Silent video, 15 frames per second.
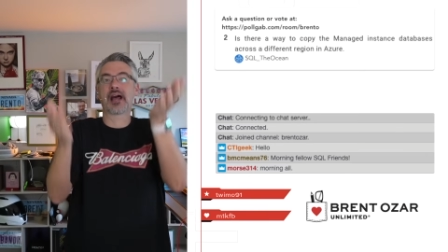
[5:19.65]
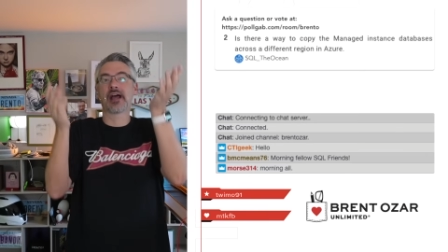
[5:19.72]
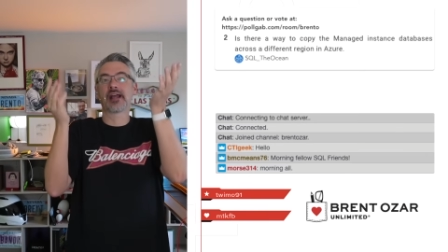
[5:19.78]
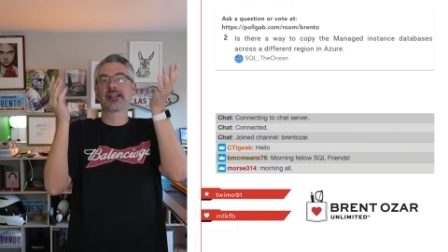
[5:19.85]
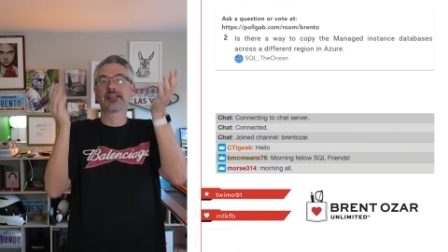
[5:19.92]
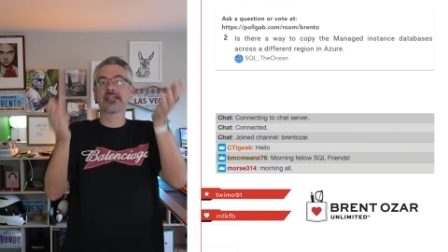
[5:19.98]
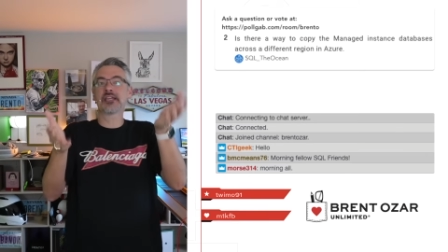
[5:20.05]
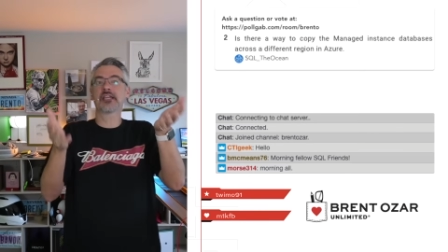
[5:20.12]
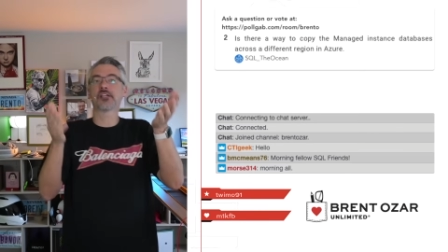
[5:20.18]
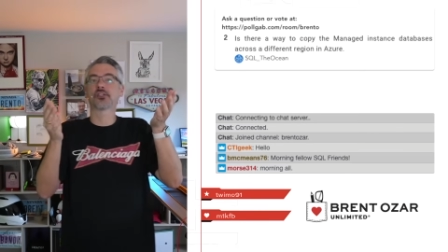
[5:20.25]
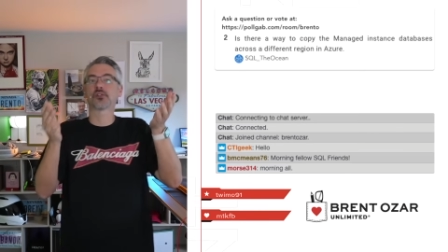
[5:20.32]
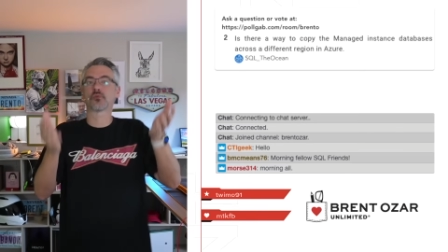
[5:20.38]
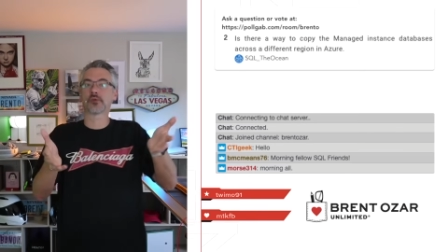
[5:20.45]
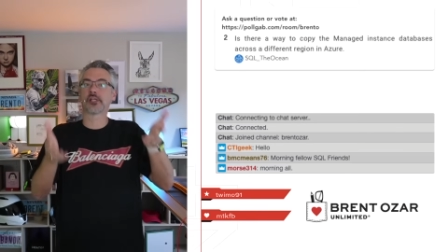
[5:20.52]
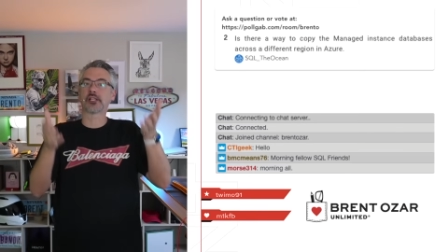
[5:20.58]
I think
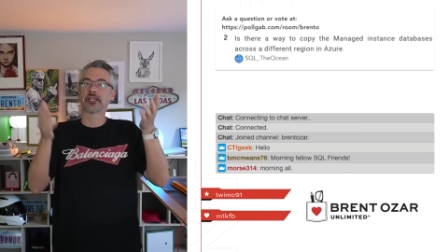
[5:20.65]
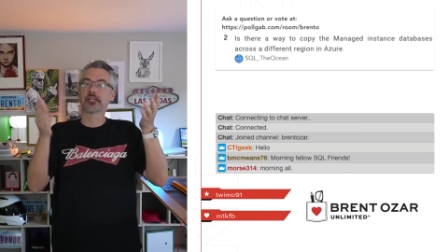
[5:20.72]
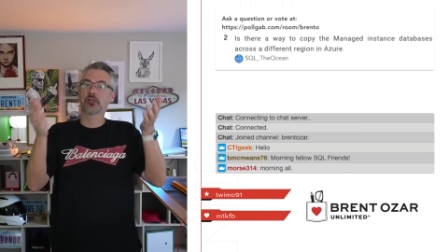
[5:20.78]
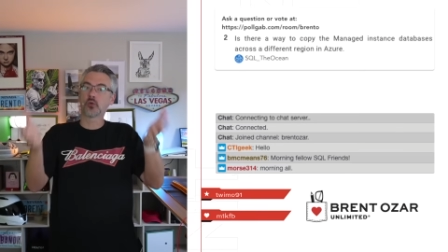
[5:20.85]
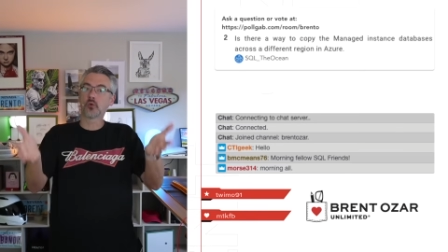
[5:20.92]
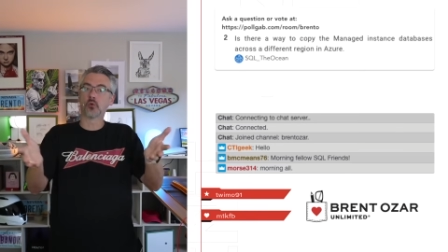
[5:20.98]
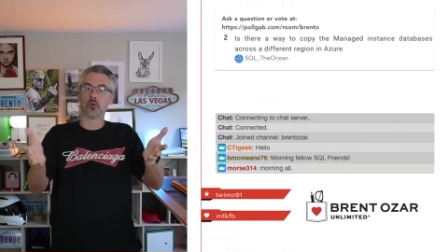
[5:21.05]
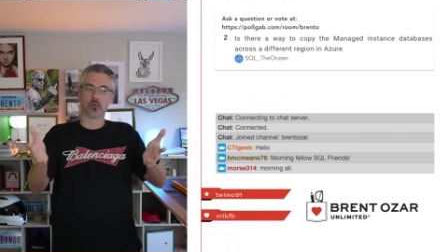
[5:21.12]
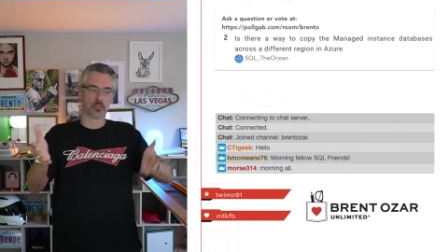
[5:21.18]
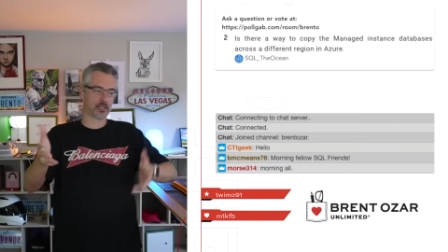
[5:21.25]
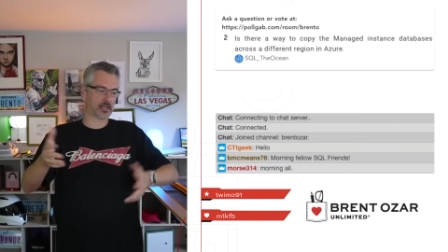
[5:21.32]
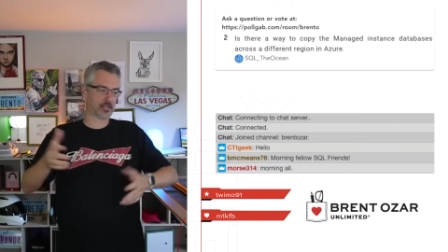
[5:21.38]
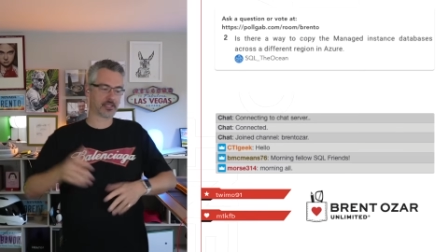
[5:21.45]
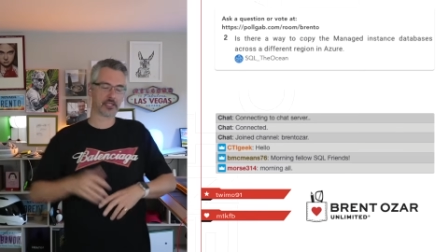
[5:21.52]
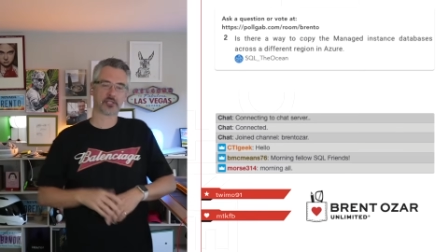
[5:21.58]
it's really cool.
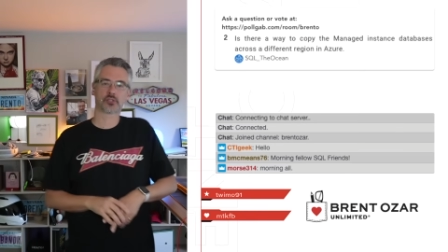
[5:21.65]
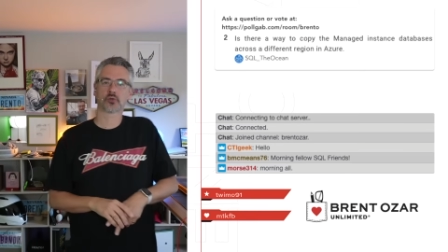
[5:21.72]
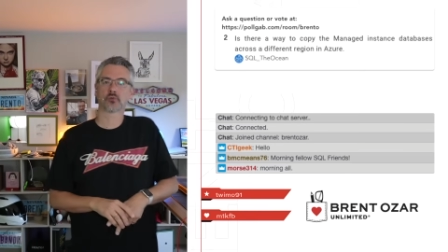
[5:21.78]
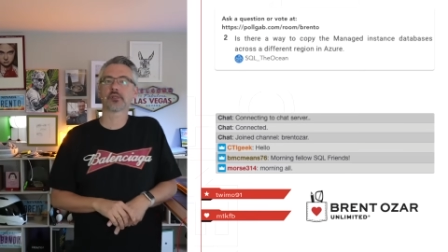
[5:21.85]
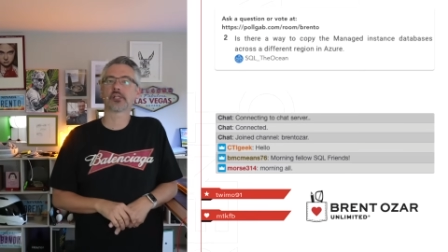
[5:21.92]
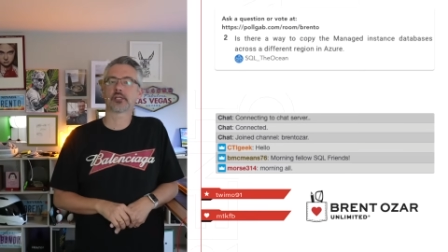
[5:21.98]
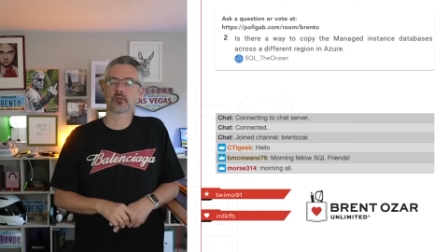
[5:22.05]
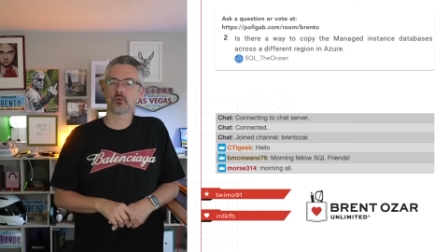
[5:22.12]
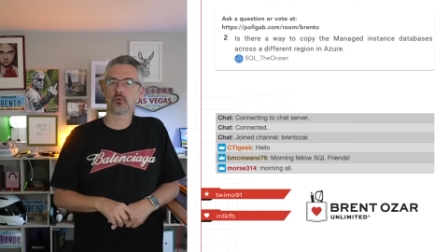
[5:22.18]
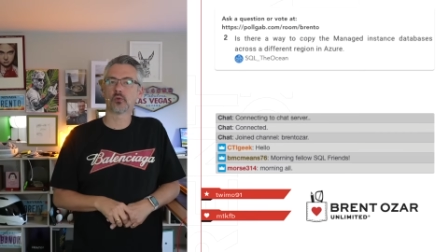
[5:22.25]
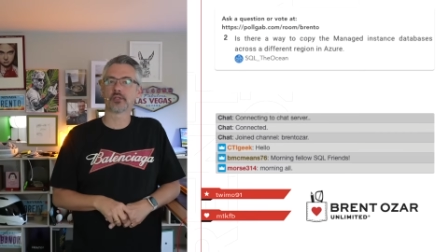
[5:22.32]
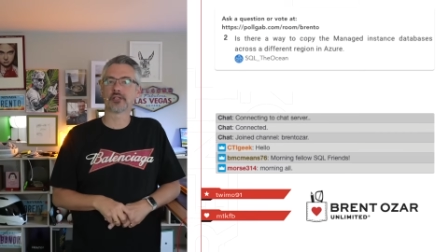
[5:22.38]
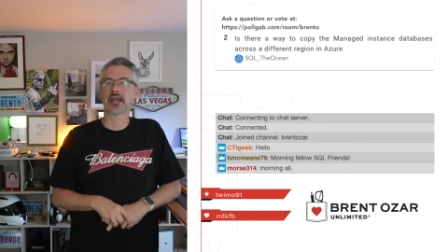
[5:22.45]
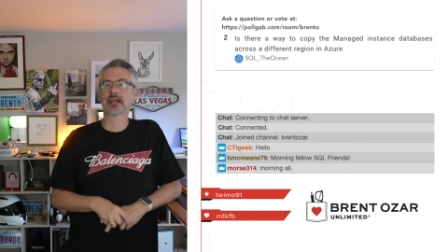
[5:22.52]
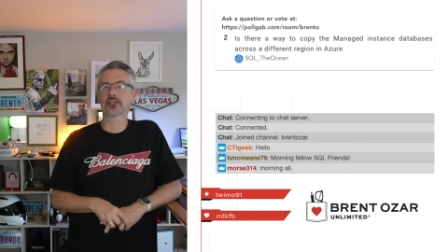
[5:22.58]
I think it's a really
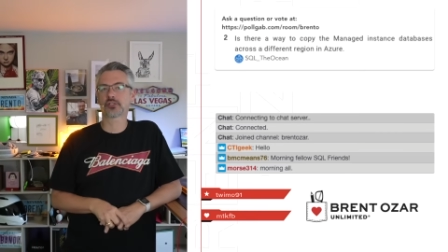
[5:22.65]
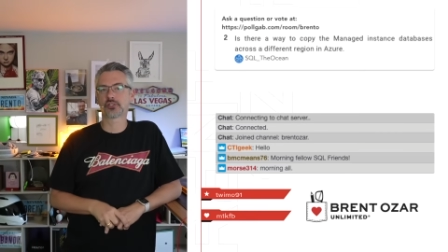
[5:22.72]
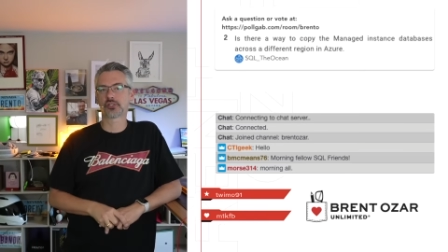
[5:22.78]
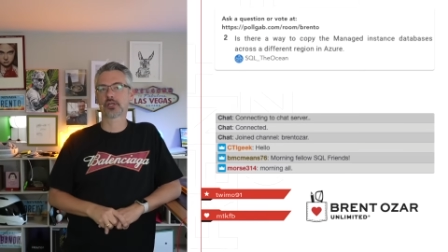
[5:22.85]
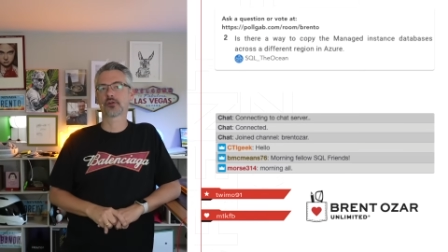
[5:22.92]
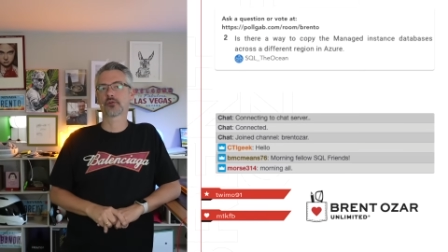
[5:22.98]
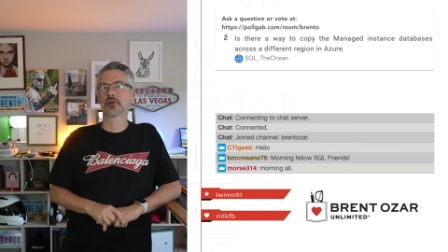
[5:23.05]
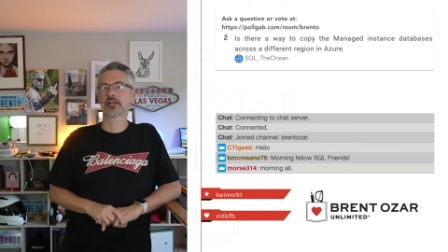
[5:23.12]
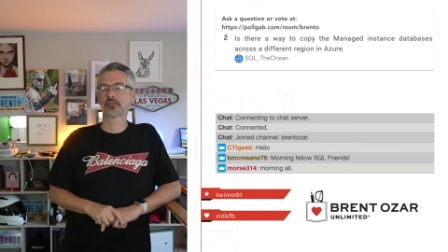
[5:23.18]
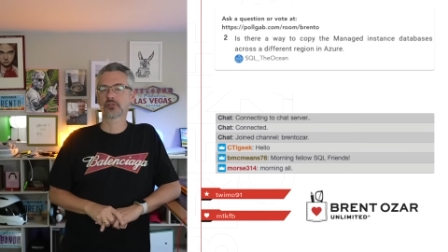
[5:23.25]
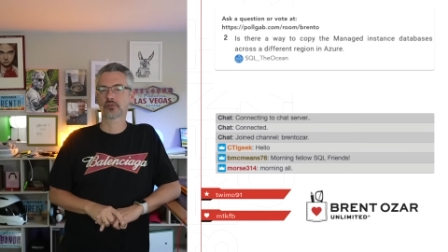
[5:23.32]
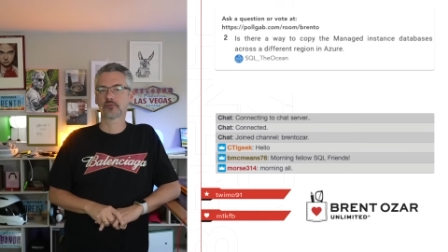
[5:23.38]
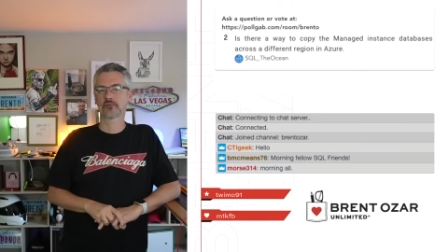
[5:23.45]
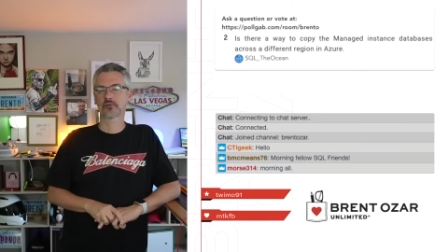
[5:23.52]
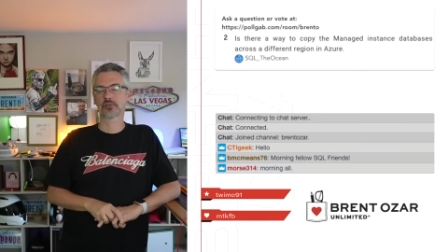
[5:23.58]
cool next
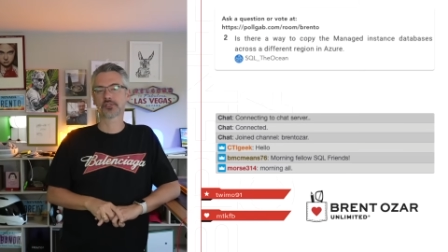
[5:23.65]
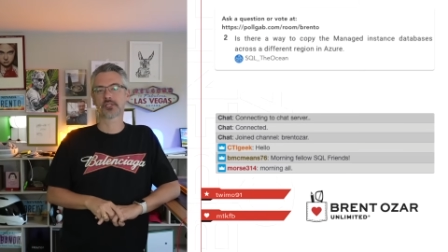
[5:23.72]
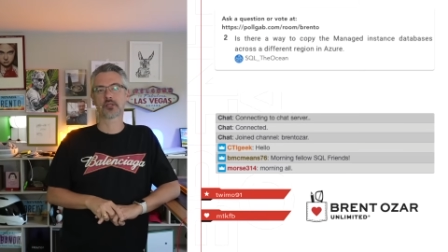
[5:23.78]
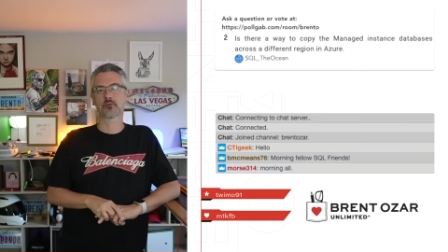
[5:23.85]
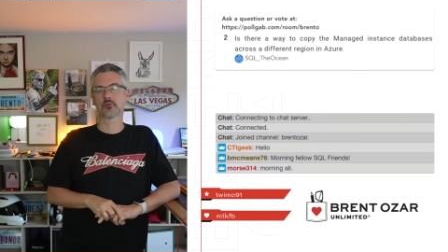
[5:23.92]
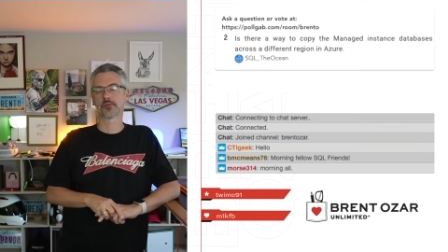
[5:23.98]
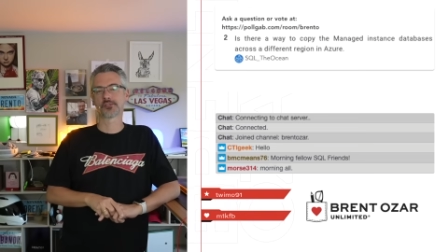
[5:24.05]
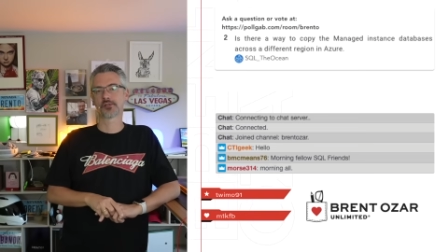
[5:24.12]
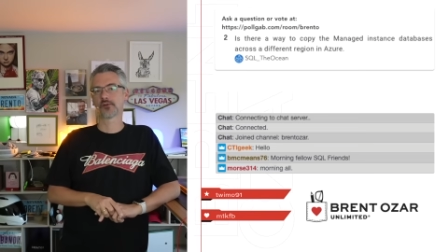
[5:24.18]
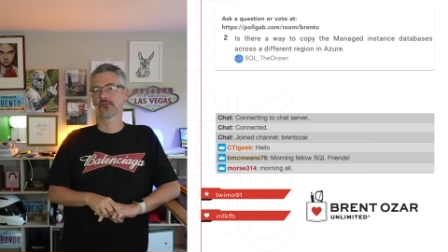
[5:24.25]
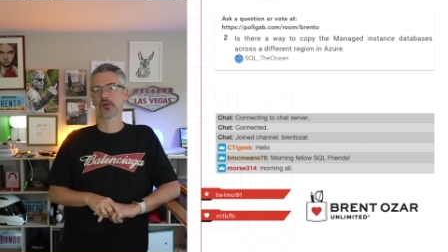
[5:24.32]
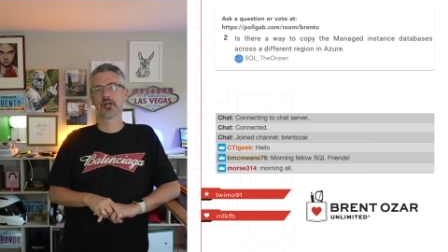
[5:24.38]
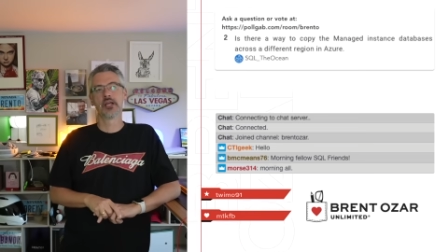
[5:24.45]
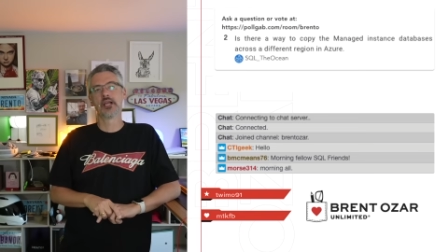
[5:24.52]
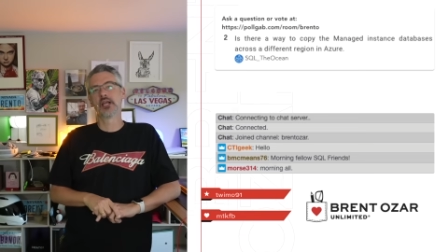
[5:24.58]
generation for S Q L
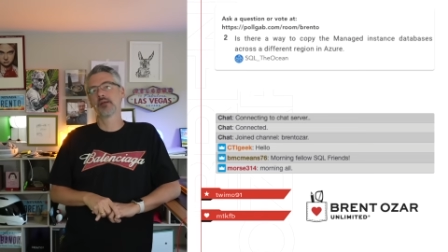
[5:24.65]
Server,